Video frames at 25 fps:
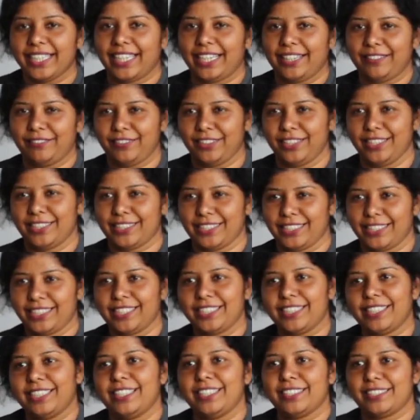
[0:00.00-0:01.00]
every
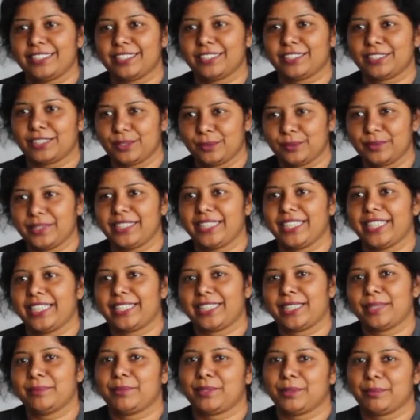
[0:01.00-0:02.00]
single decision, we'd
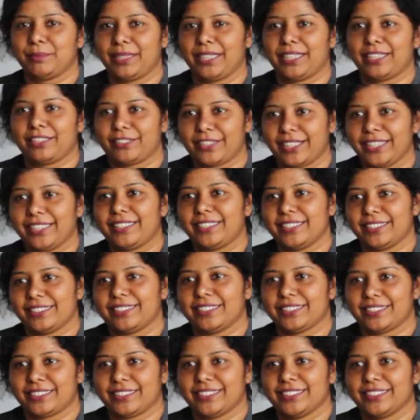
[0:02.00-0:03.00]
like them to make right
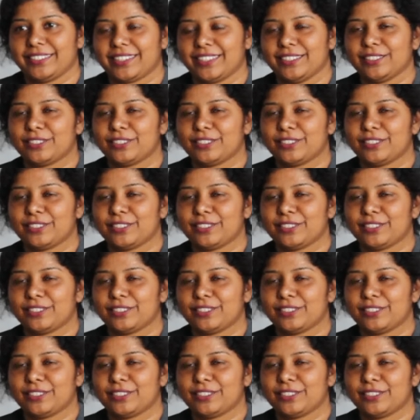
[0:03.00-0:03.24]
decisions.